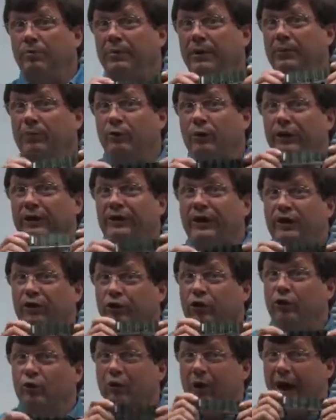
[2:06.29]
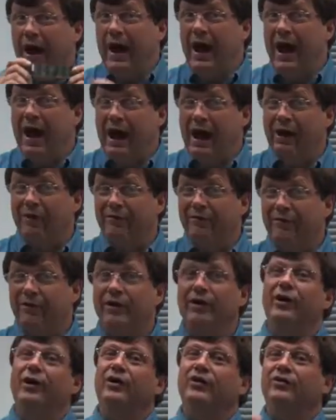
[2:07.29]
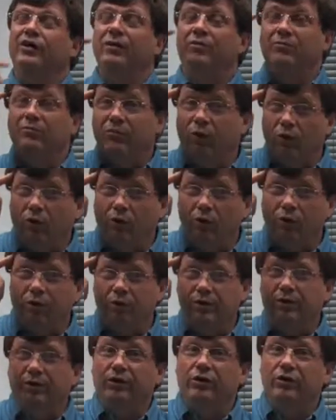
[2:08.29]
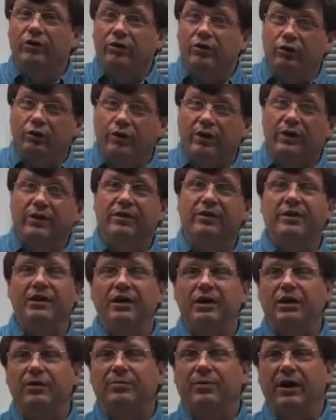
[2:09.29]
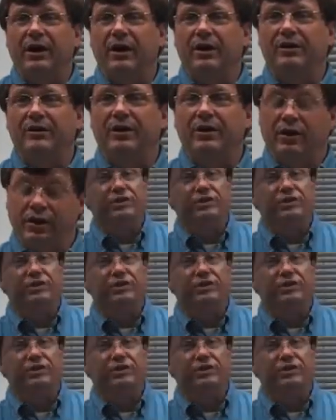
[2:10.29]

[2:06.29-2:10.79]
memory that you have, the more you can think about.